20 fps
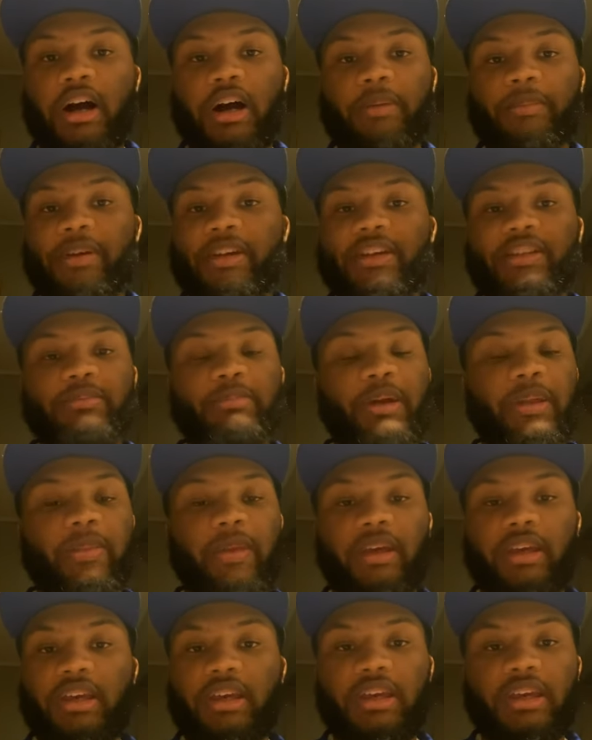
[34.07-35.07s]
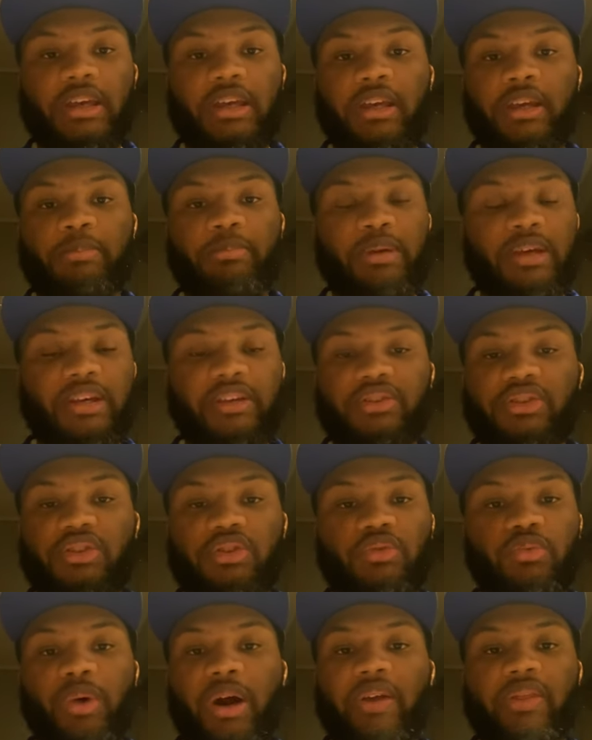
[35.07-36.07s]
He's been the key piece
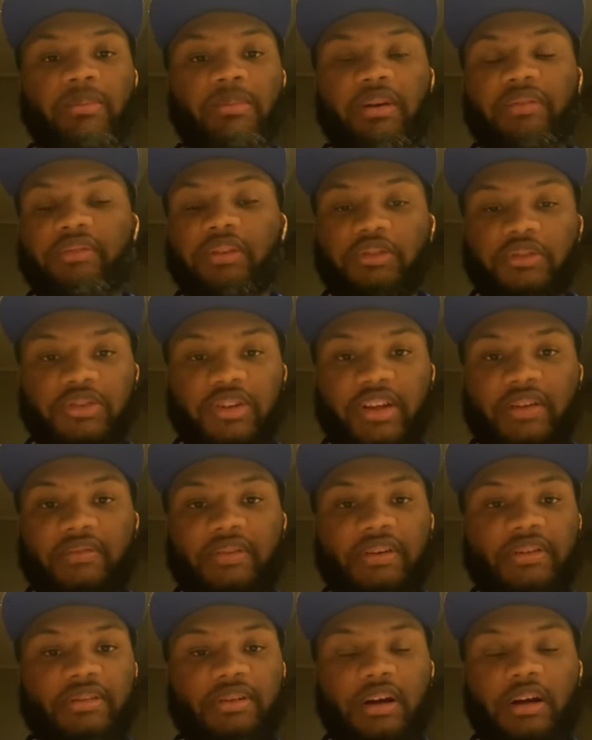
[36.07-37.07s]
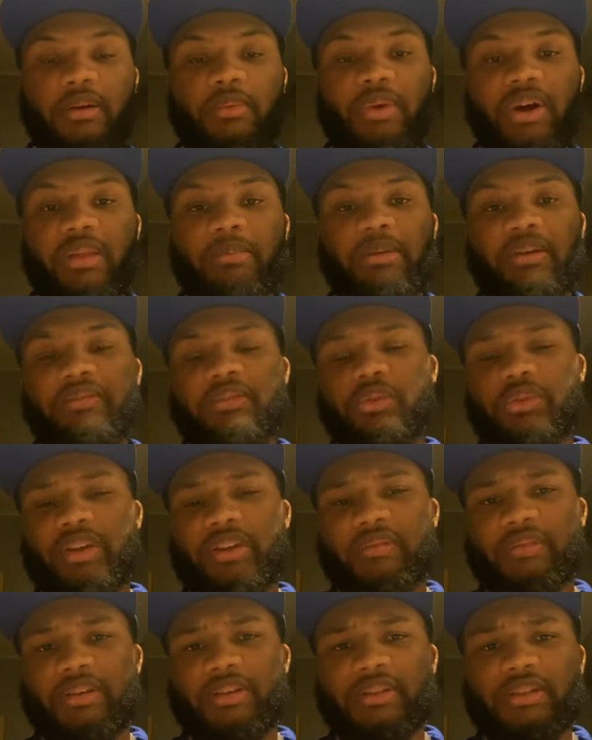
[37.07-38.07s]
to why the Buffalo's
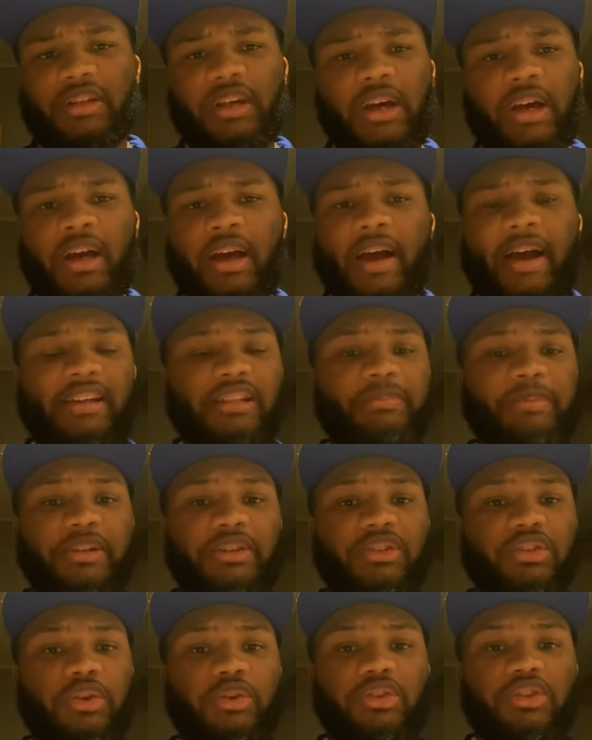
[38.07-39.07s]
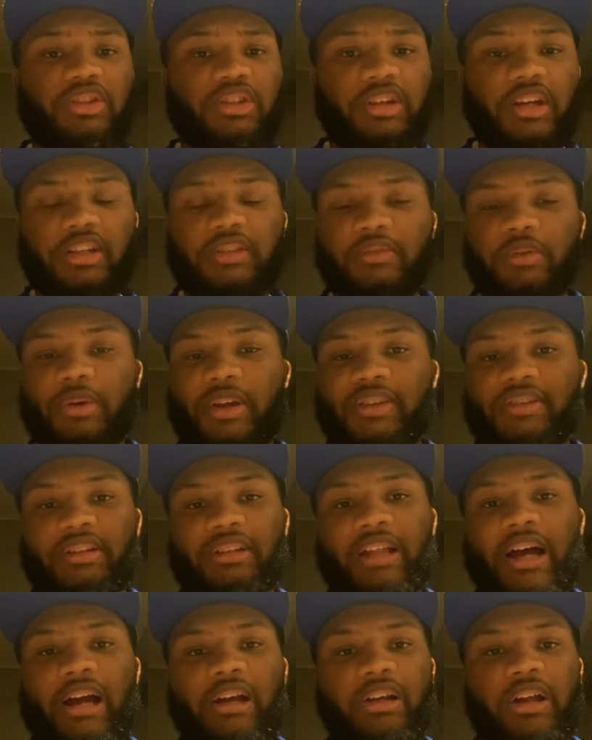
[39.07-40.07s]
defense, has been so successful. He's a
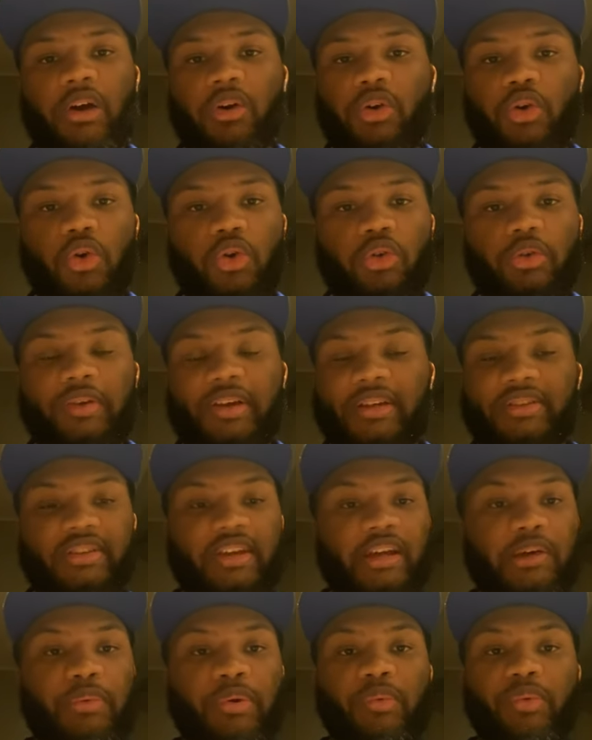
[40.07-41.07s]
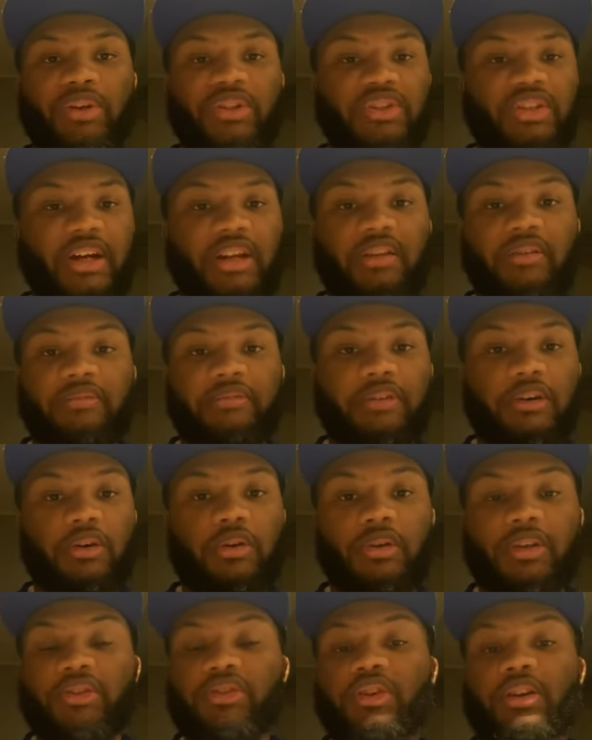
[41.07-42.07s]
lockdown corner. He can take away one side of the
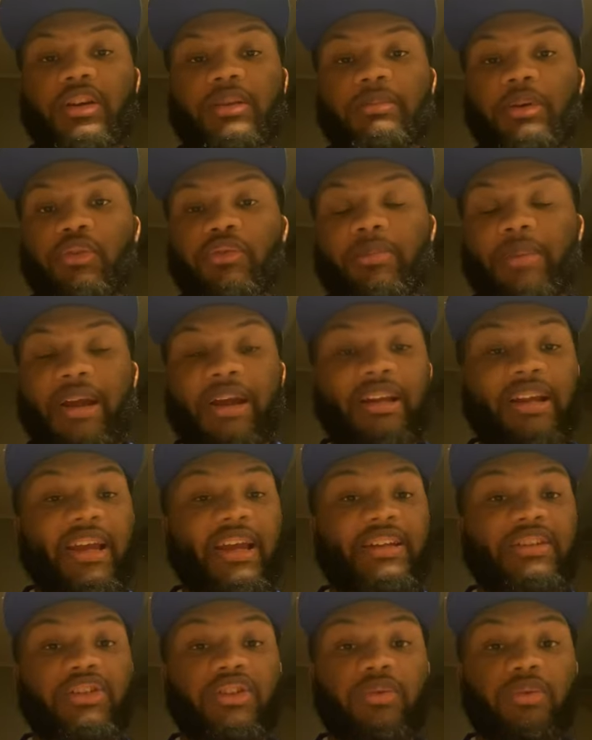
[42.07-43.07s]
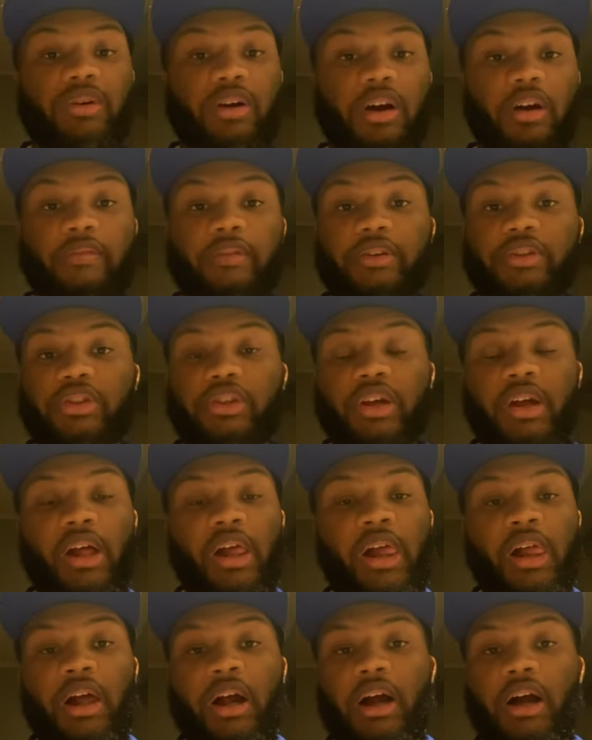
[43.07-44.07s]
field. He's good in both man and zone coverage.
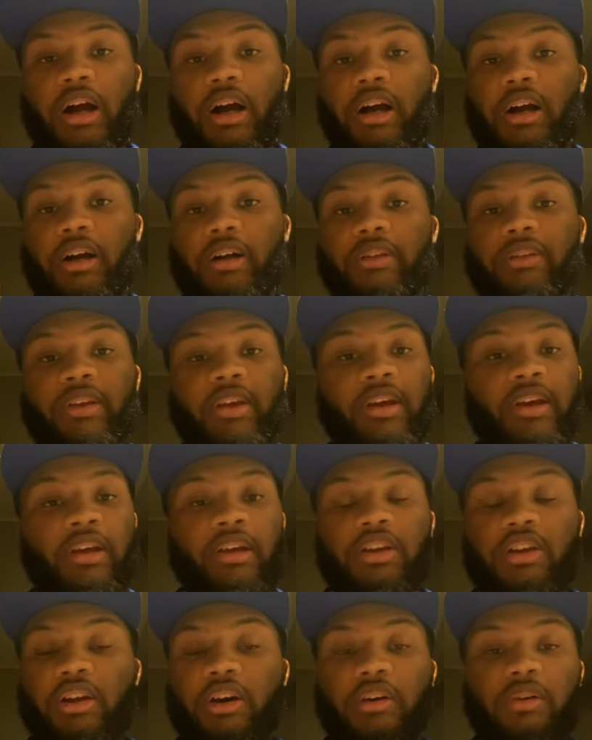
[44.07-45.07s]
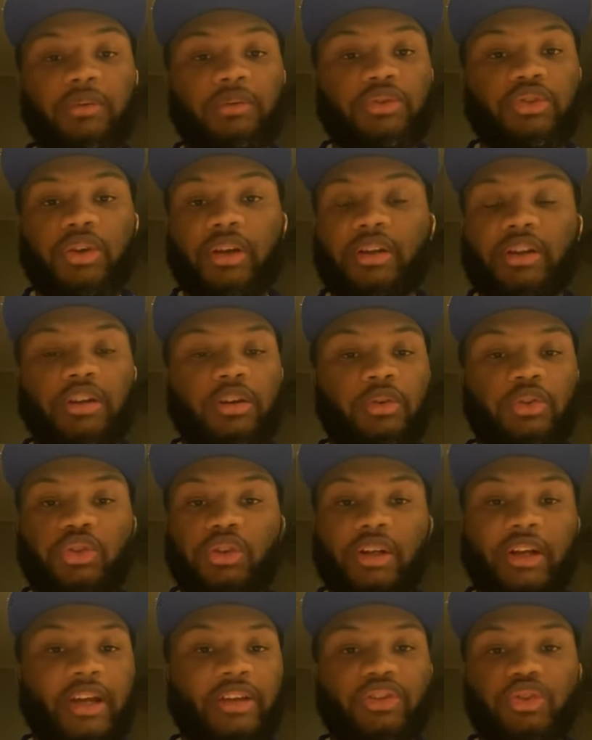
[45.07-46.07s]

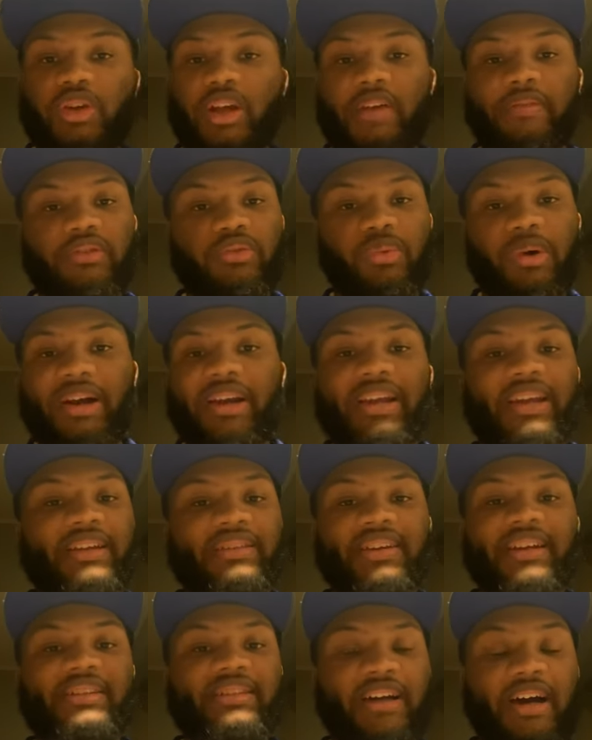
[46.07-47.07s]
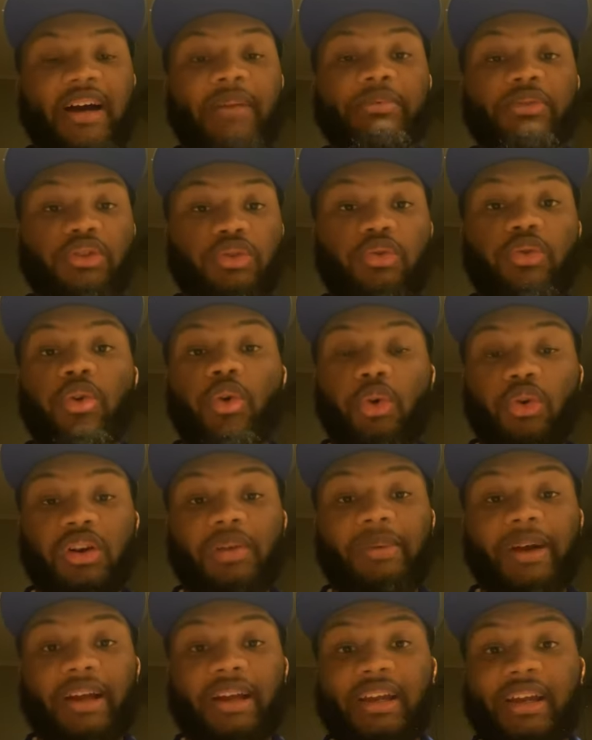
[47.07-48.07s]
Tre'Davious White is a top two
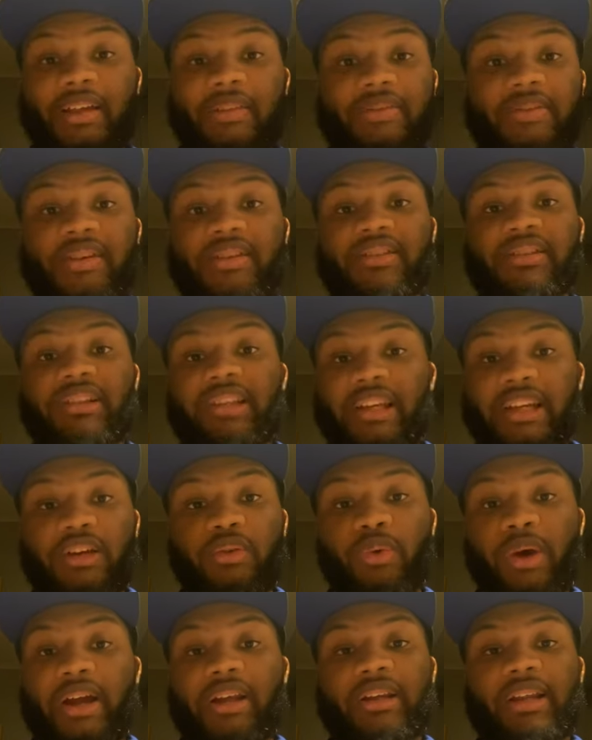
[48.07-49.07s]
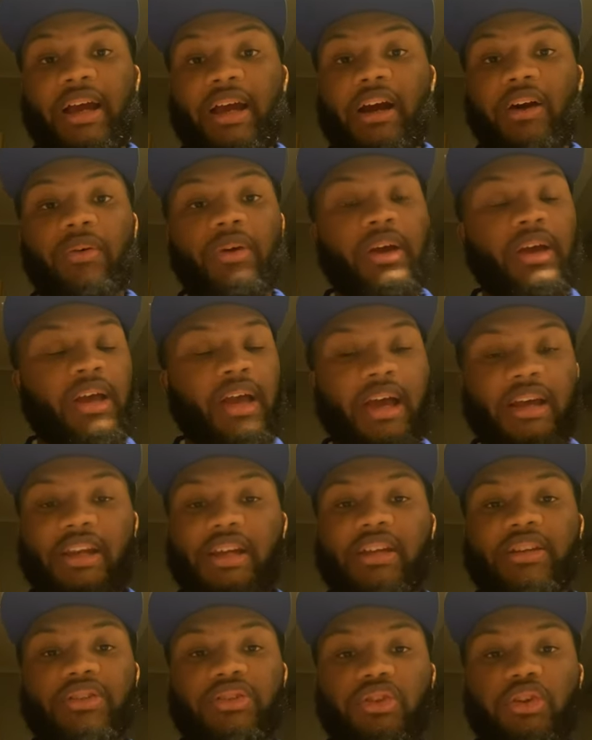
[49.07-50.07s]
cornerback in this league right now, and
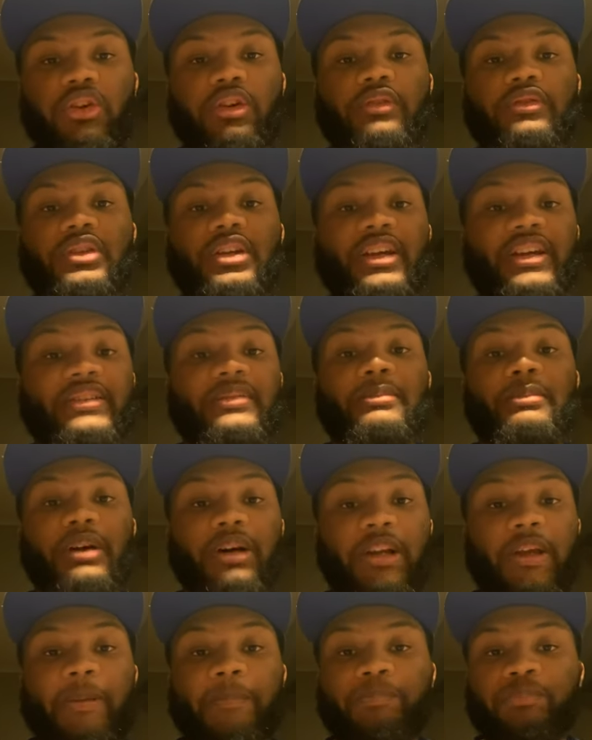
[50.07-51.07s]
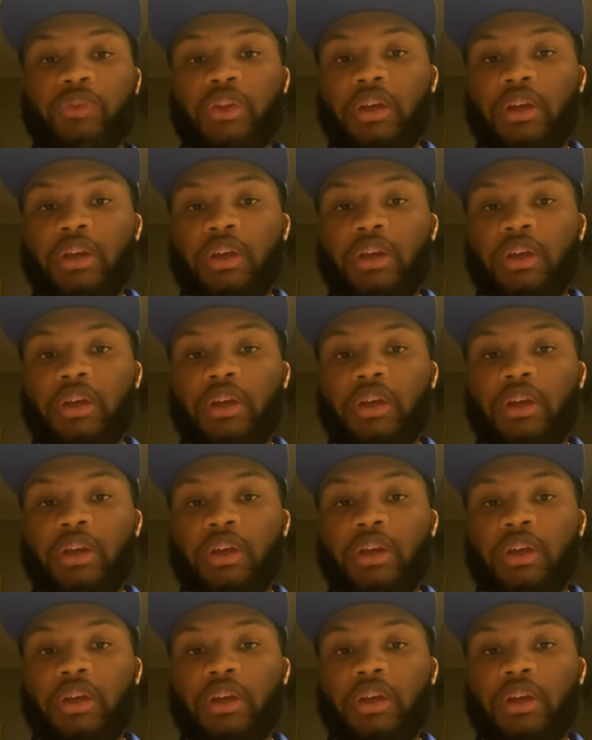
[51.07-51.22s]
he deserves his money.